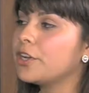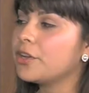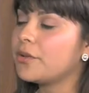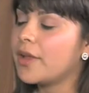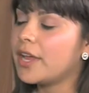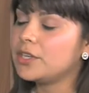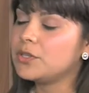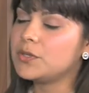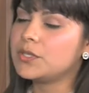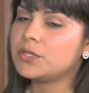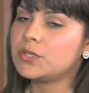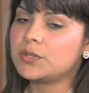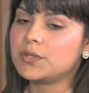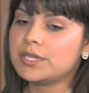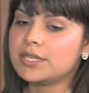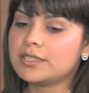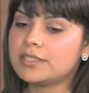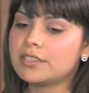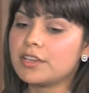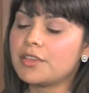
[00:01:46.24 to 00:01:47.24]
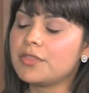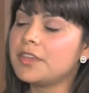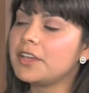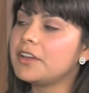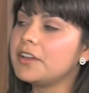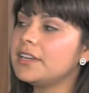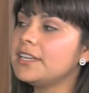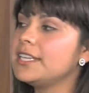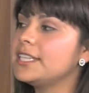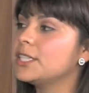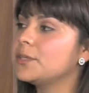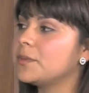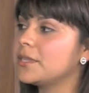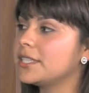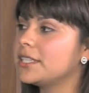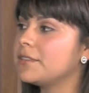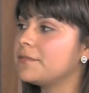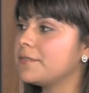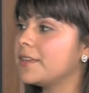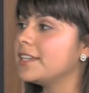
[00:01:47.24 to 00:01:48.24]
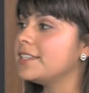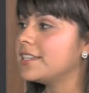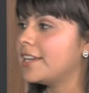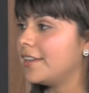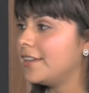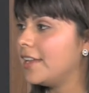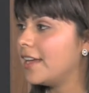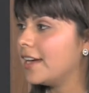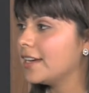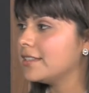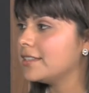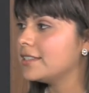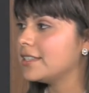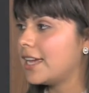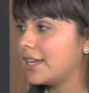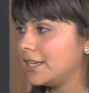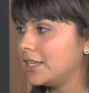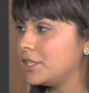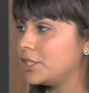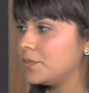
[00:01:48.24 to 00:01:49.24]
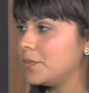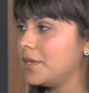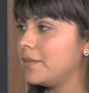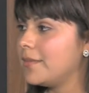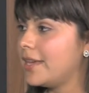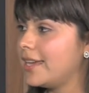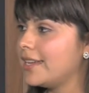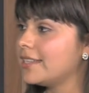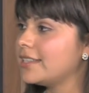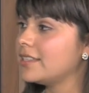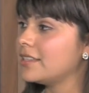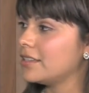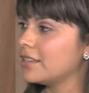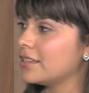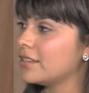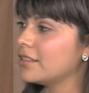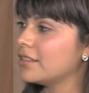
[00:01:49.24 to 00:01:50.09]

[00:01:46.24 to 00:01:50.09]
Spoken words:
our graduate students, are there any specific deadlines that need to be met?